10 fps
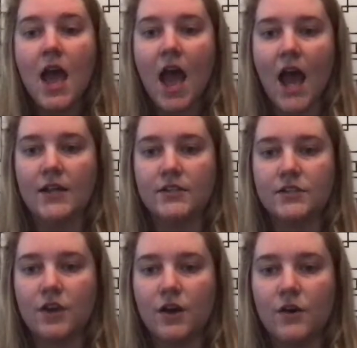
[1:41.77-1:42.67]
And
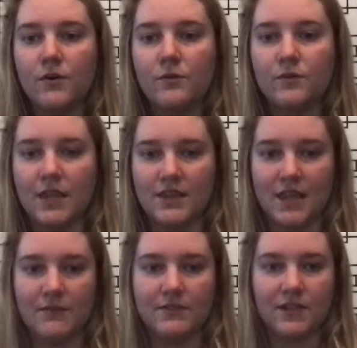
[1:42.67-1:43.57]
so then
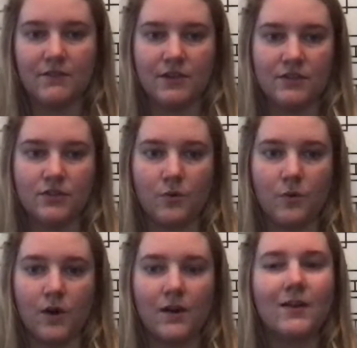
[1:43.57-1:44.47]
it was given a
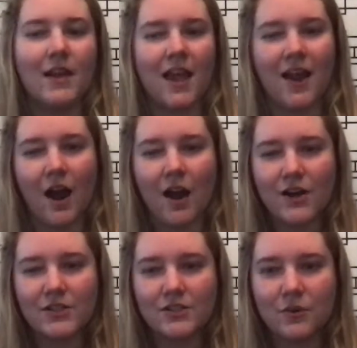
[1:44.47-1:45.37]
score. Our
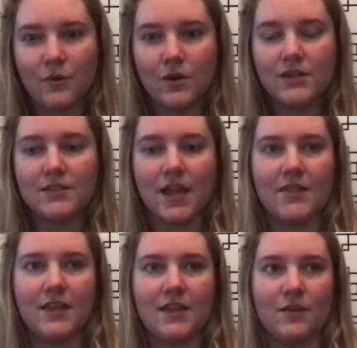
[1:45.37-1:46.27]
scores, I
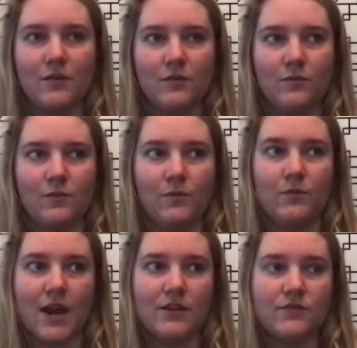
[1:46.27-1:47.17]
think,
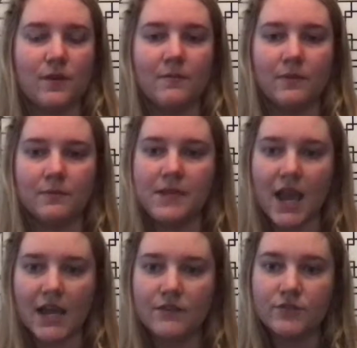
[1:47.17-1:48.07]
range from
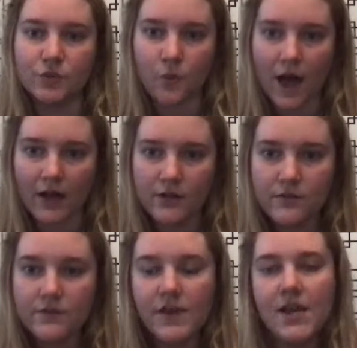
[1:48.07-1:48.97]

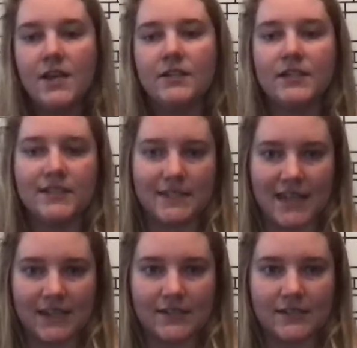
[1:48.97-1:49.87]
-12 to
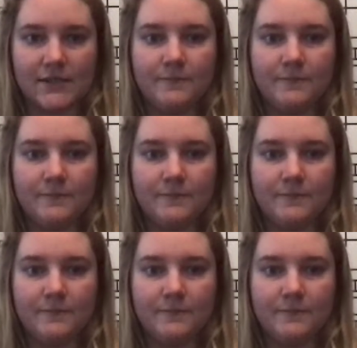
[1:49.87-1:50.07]
6.